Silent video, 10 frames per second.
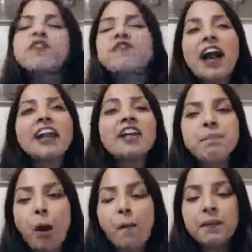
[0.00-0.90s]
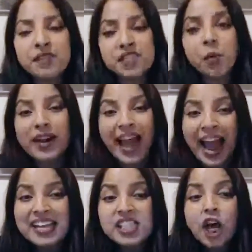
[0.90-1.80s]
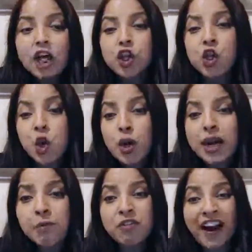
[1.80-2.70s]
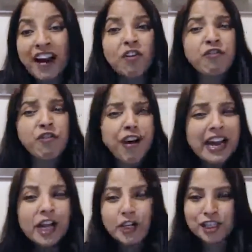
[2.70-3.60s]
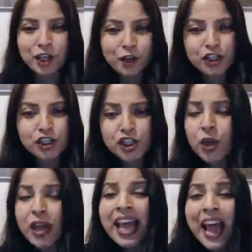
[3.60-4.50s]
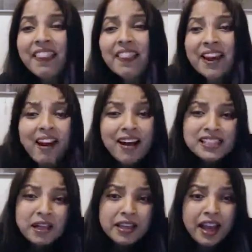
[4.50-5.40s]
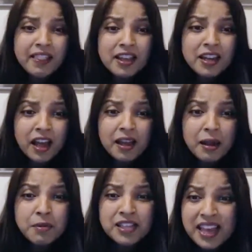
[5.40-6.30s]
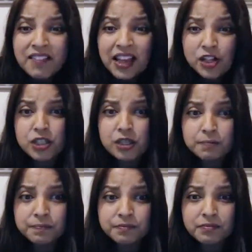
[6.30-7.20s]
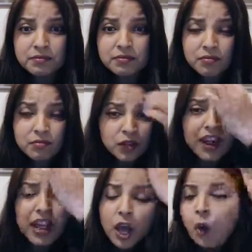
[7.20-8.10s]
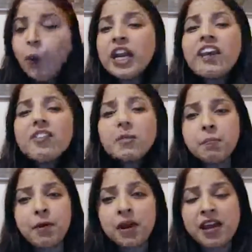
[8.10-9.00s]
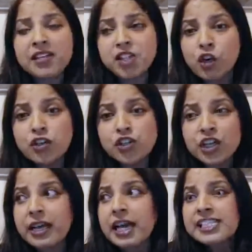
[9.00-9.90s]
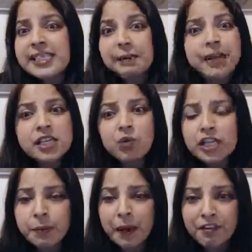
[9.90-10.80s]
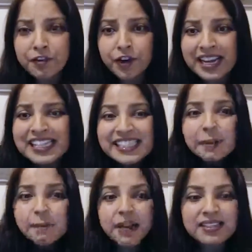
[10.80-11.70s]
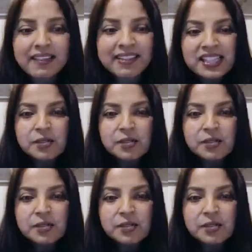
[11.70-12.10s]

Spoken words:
So find a problem that someone has that you can provide a really good solution to, and then and give that to them. Right? When you give them a solution, somebody's willing to pay for it. As simple as that.